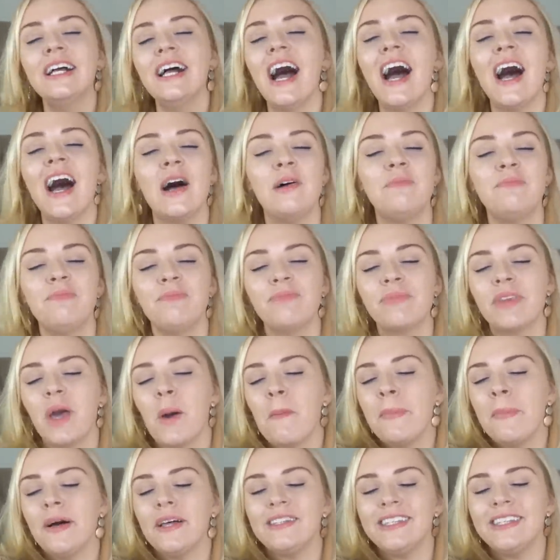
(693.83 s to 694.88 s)

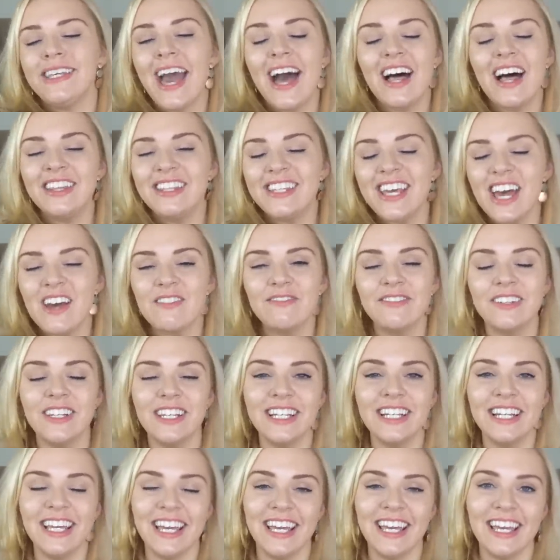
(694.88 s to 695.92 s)
But yeah,
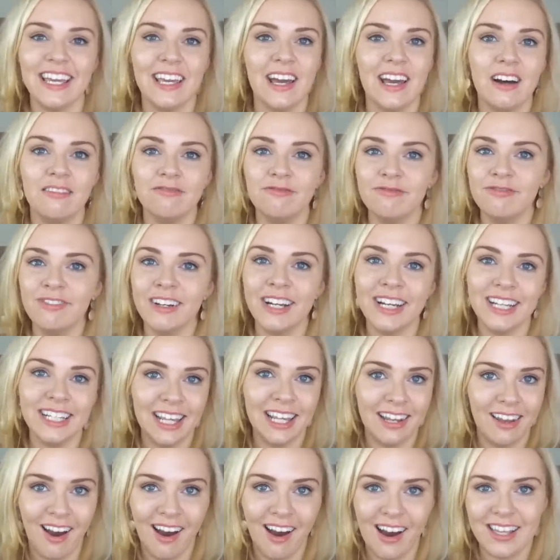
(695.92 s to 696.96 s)
definitely really
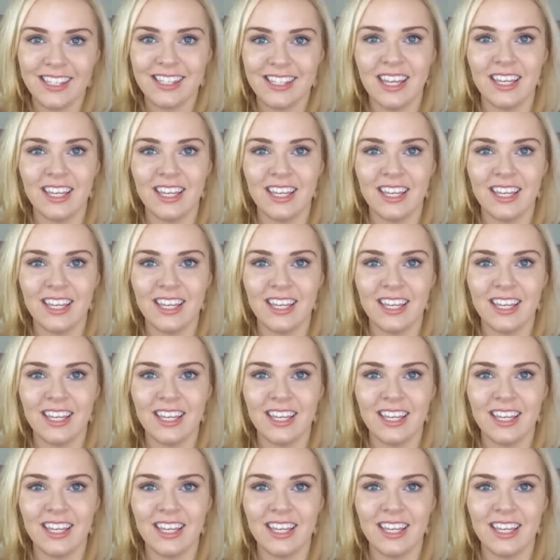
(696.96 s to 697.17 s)
light,